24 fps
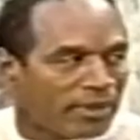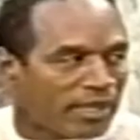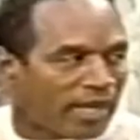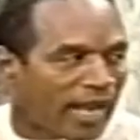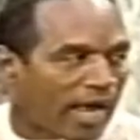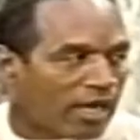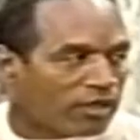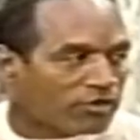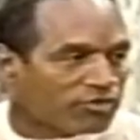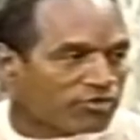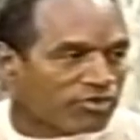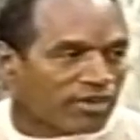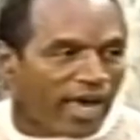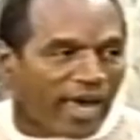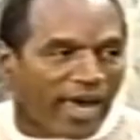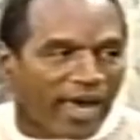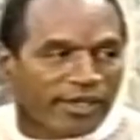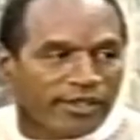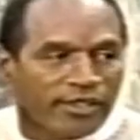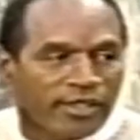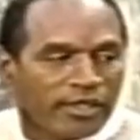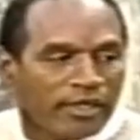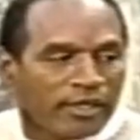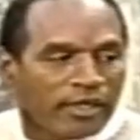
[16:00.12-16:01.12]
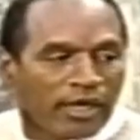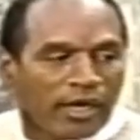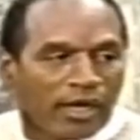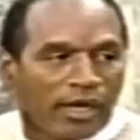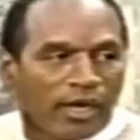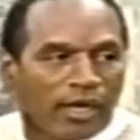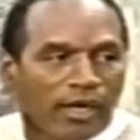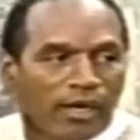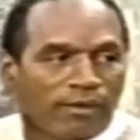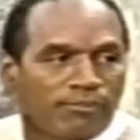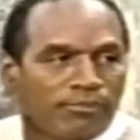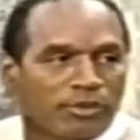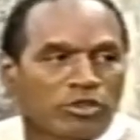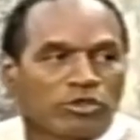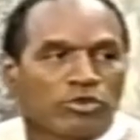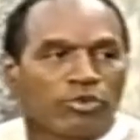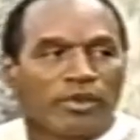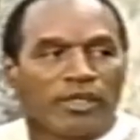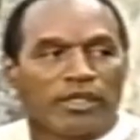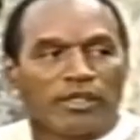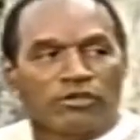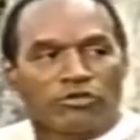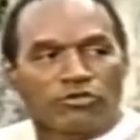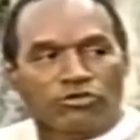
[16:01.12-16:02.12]
have been outside
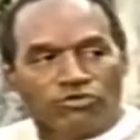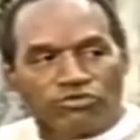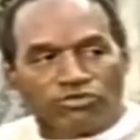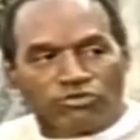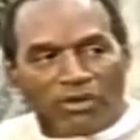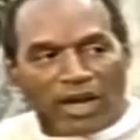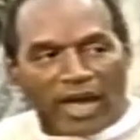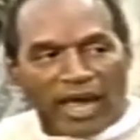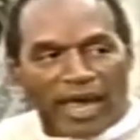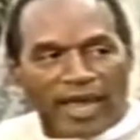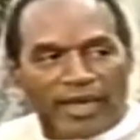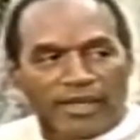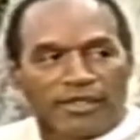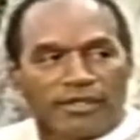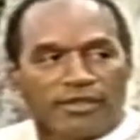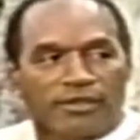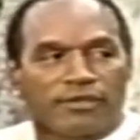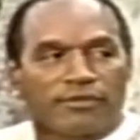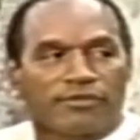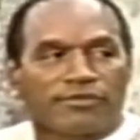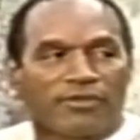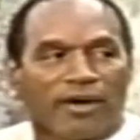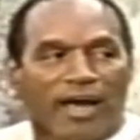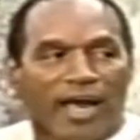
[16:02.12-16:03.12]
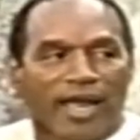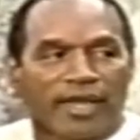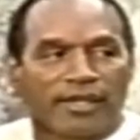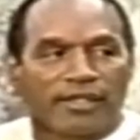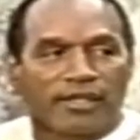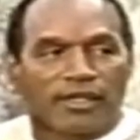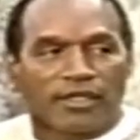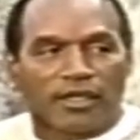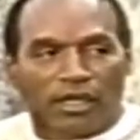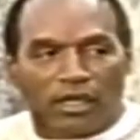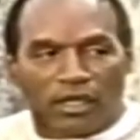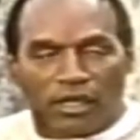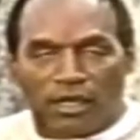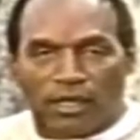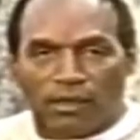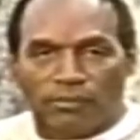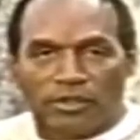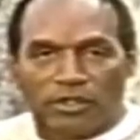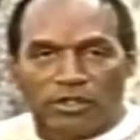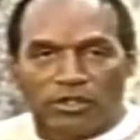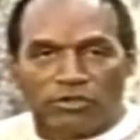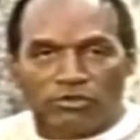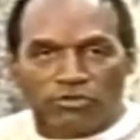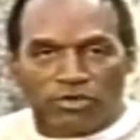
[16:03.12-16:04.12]
between trying to find the
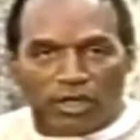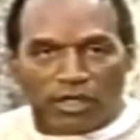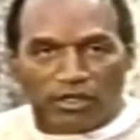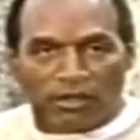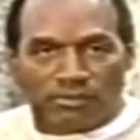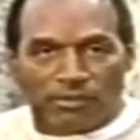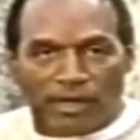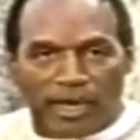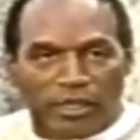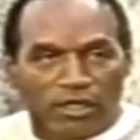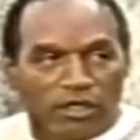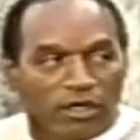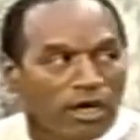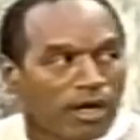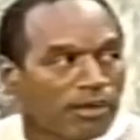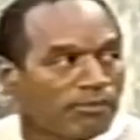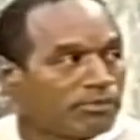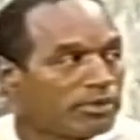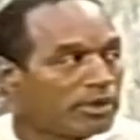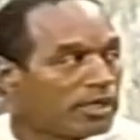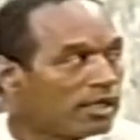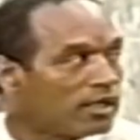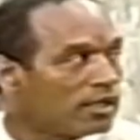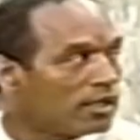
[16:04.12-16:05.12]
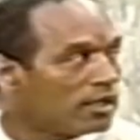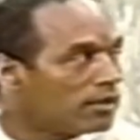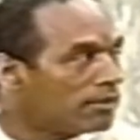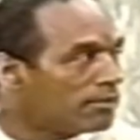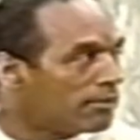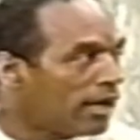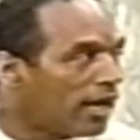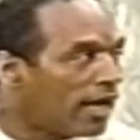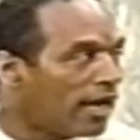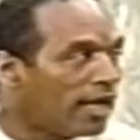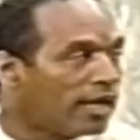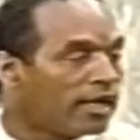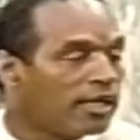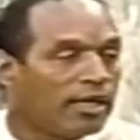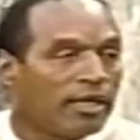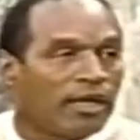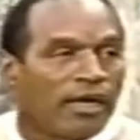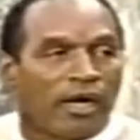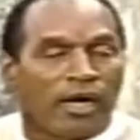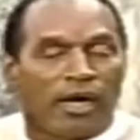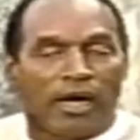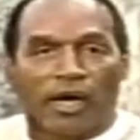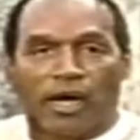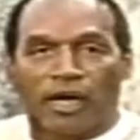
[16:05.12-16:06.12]
club in the trunk of my car, being in my
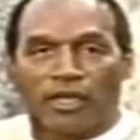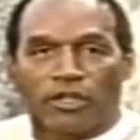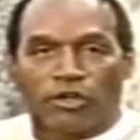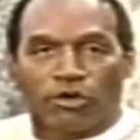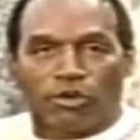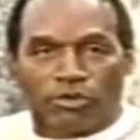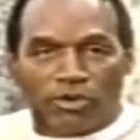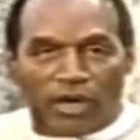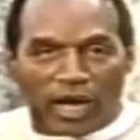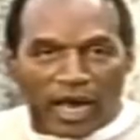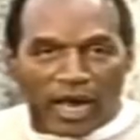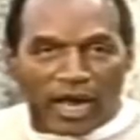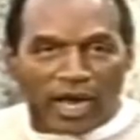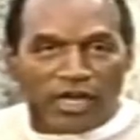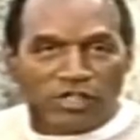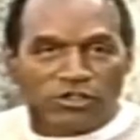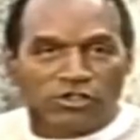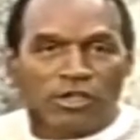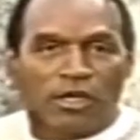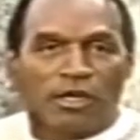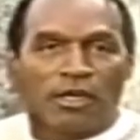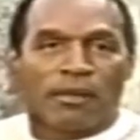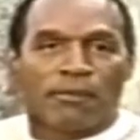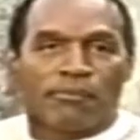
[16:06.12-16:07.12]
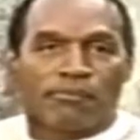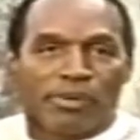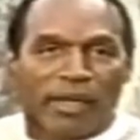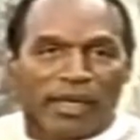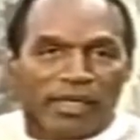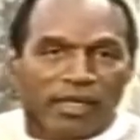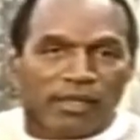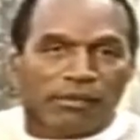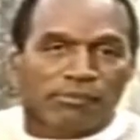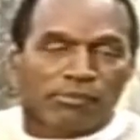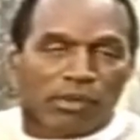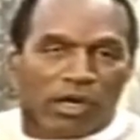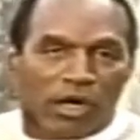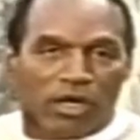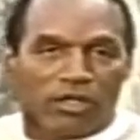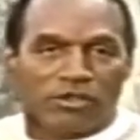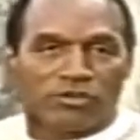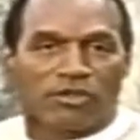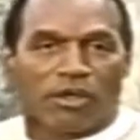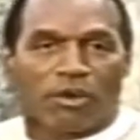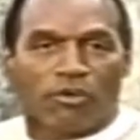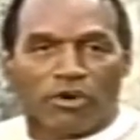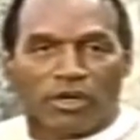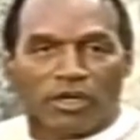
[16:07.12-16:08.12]
garage, picking
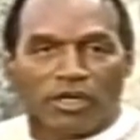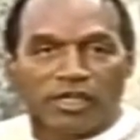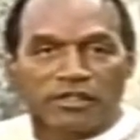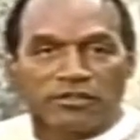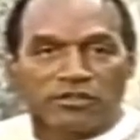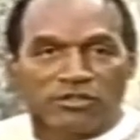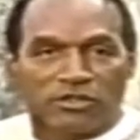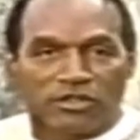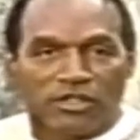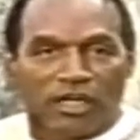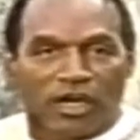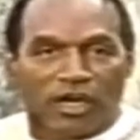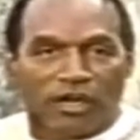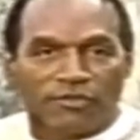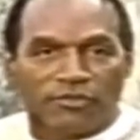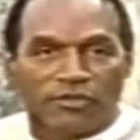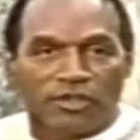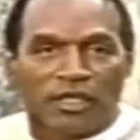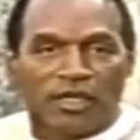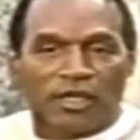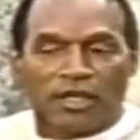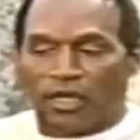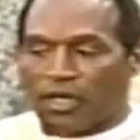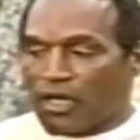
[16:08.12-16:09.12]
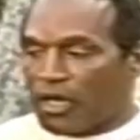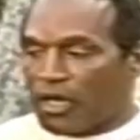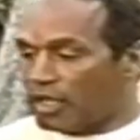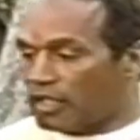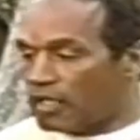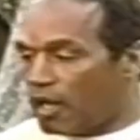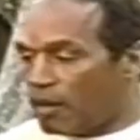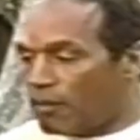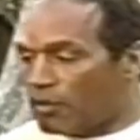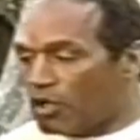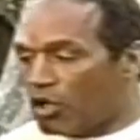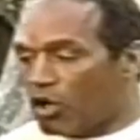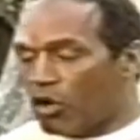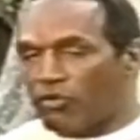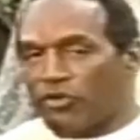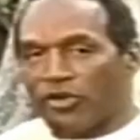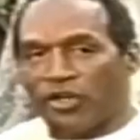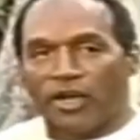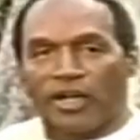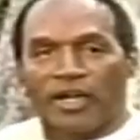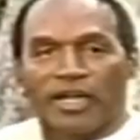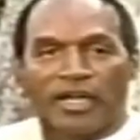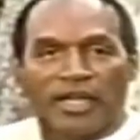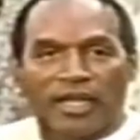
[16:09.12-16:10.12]
balls that were unscuffed, coming
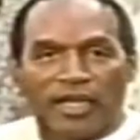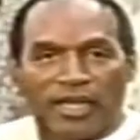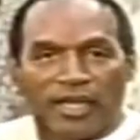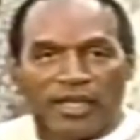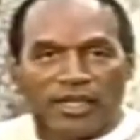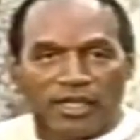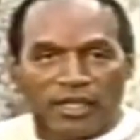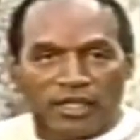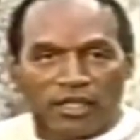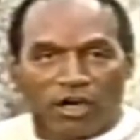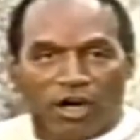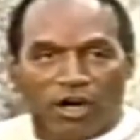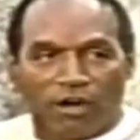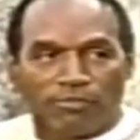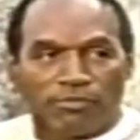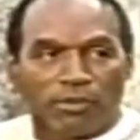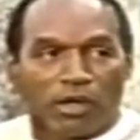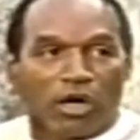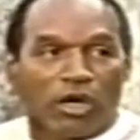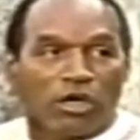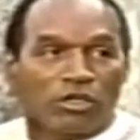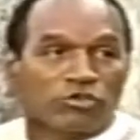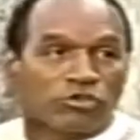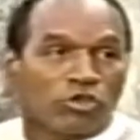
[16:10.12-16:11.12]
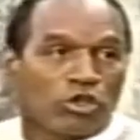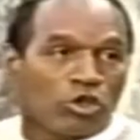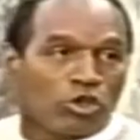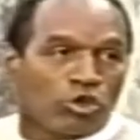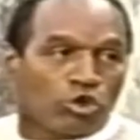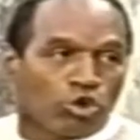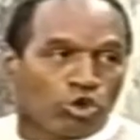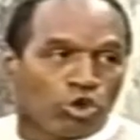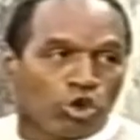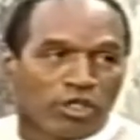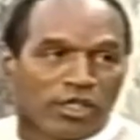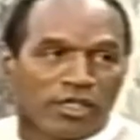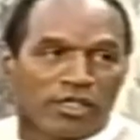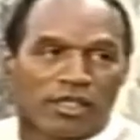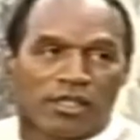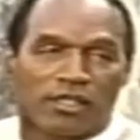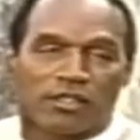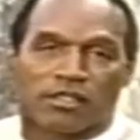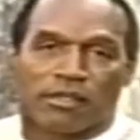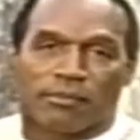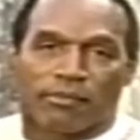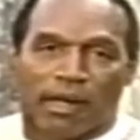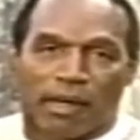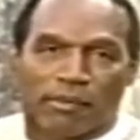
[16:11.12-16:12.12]
over here, hitting golf balls, looking
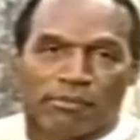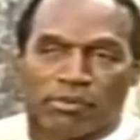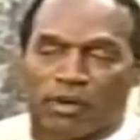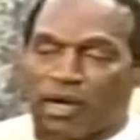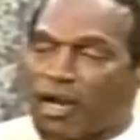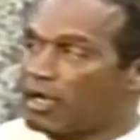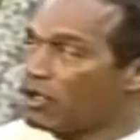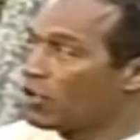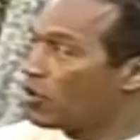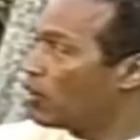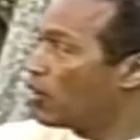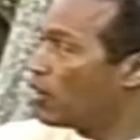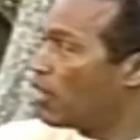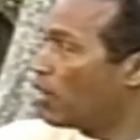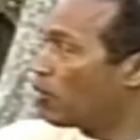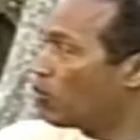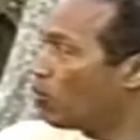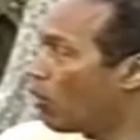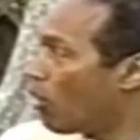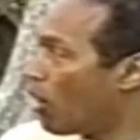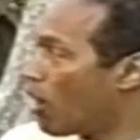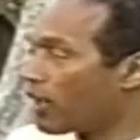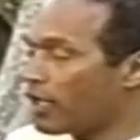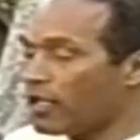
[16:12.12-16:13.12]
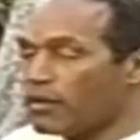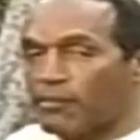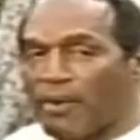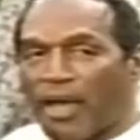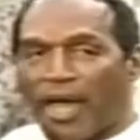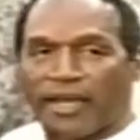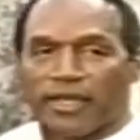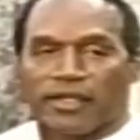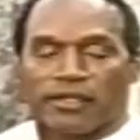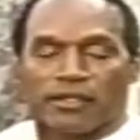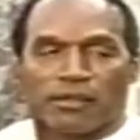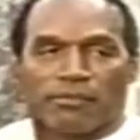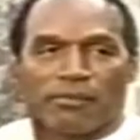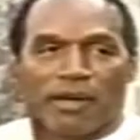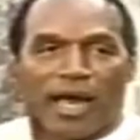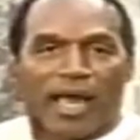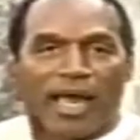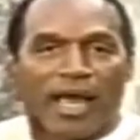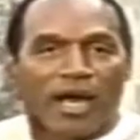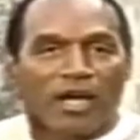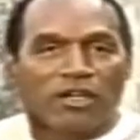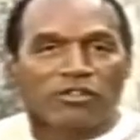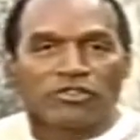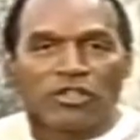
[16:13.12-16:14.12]
into my Bronco and walking back into
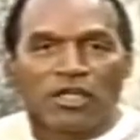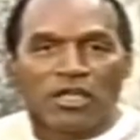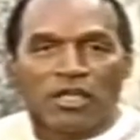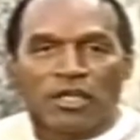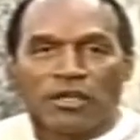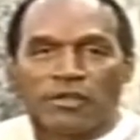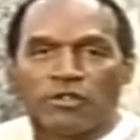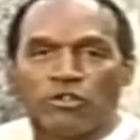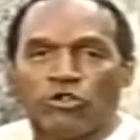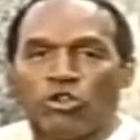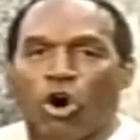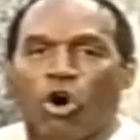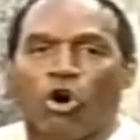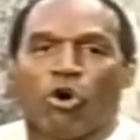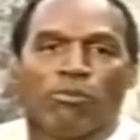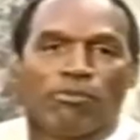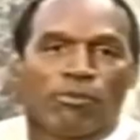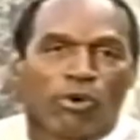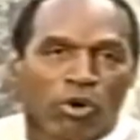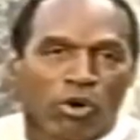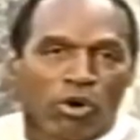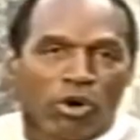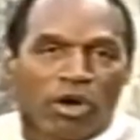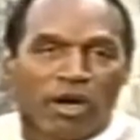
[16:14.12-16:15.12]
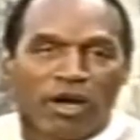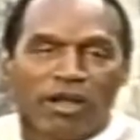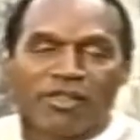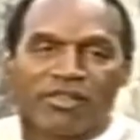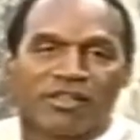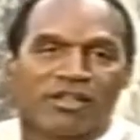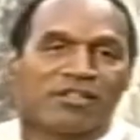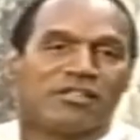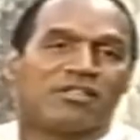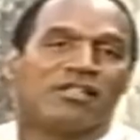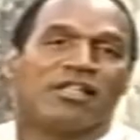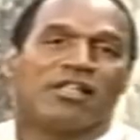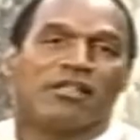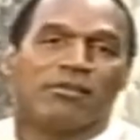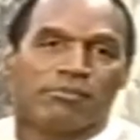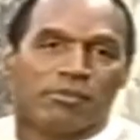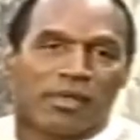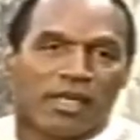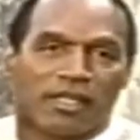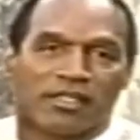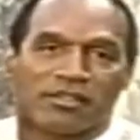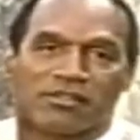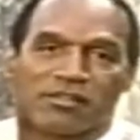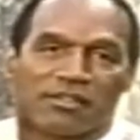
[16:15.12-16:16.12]
my house, no more than 10
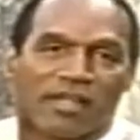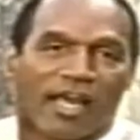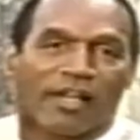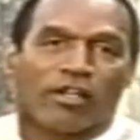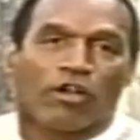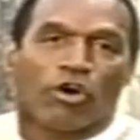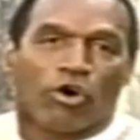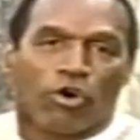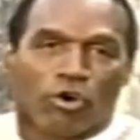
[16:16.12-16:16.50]
minutes, that